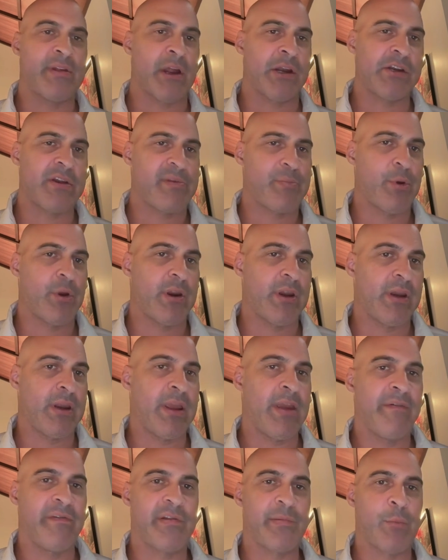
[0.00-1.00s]
I just put in
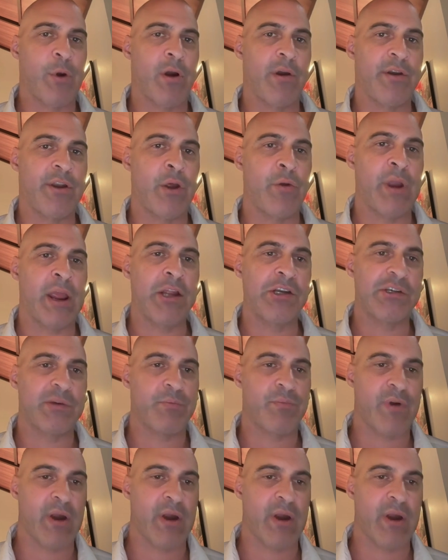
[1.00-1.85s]
GiveSmart donation